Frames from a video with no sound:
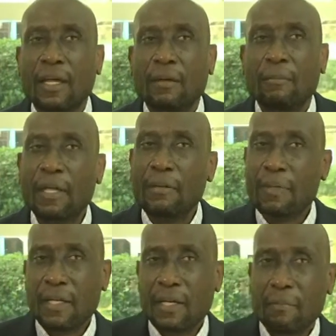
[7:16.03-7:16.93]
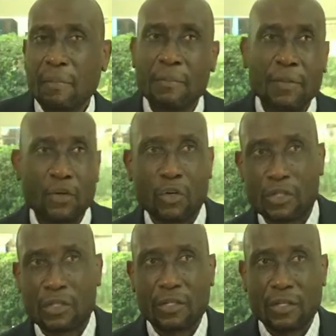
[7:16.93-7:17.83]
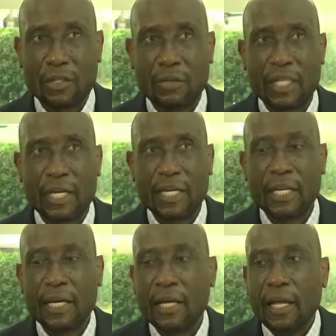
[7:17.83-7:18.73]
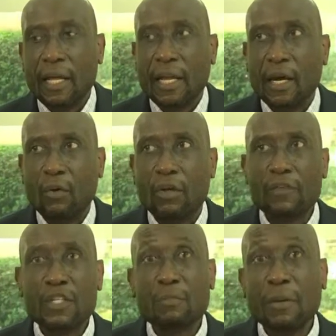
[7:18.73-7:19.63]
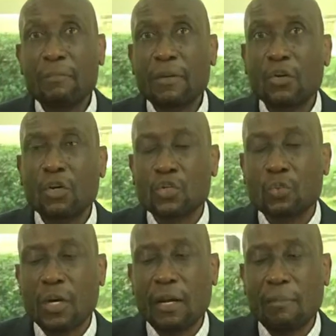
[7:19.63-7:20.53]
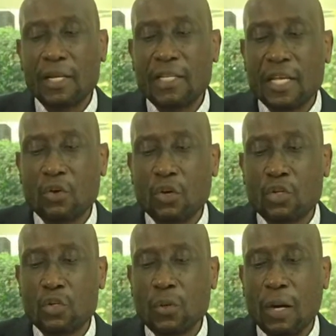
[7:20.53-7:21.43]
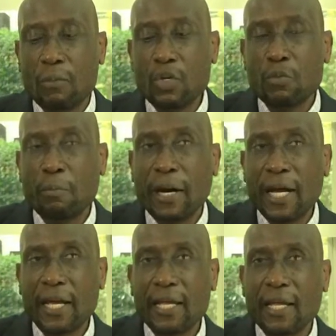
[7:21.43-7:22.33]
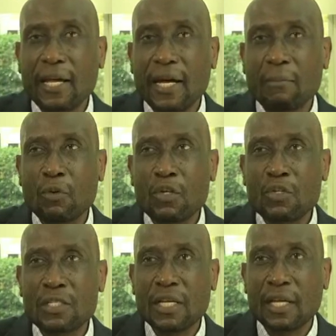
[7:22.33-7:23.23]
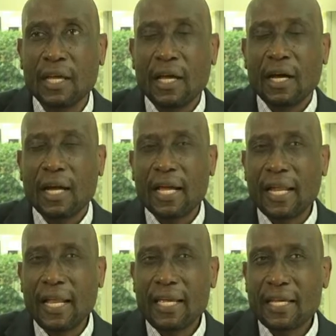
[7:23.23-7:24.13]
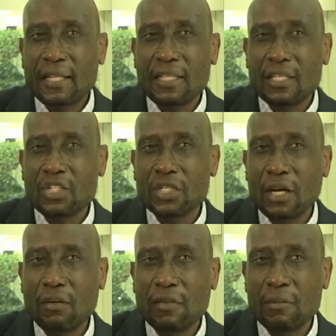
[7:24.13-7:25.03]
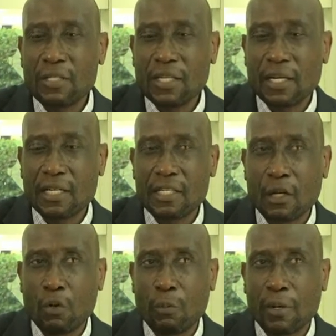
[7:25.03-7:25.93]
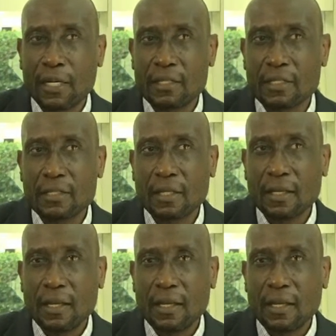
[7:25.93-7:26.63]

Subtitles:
Maybe, maybe not. You get the idea. Now, if it's maybe not, what am I then going to do? I'm going to say, can I get the share of MTN at a low price?